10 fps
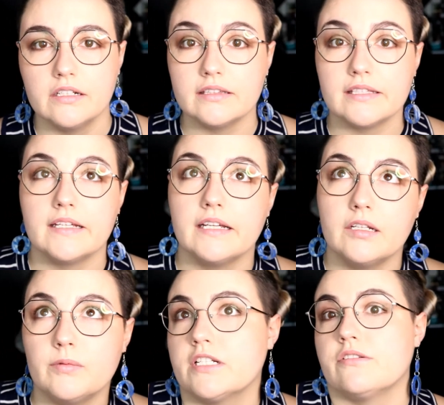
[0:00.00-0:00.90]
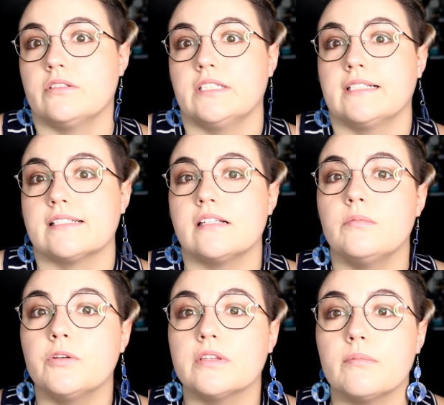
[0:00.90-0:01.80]
Not that anybody's really gonna see
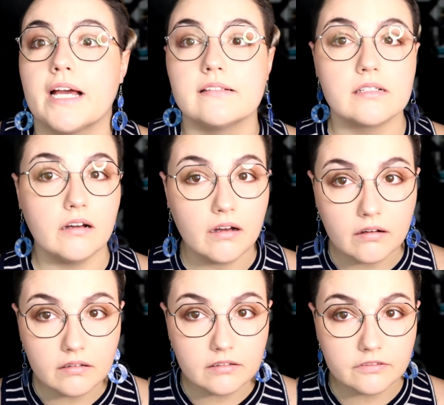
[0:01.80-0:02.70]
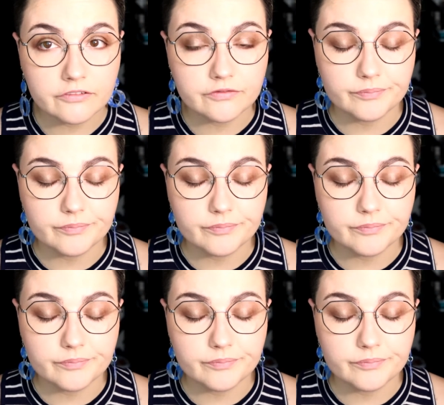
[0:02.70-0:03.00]
me with the mask off,